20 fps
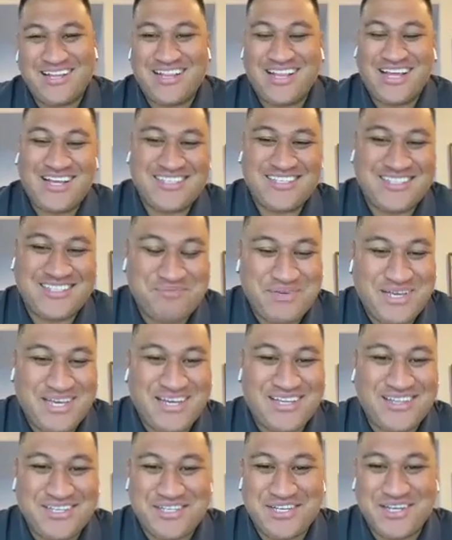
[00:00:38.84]
Glad to be
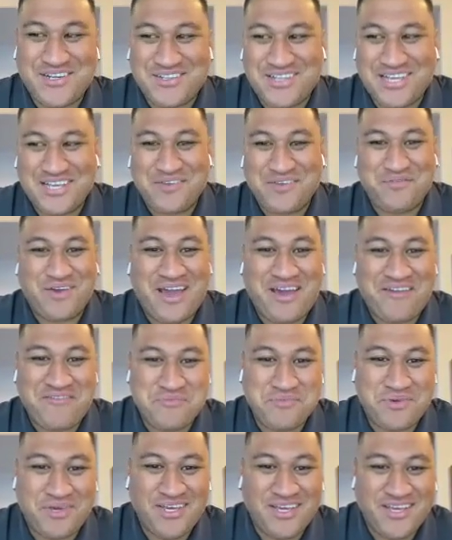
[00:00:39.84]
on the show. Thank you for
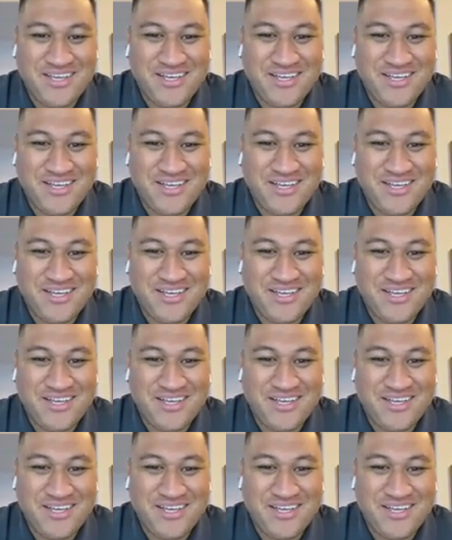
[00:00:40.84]
having me.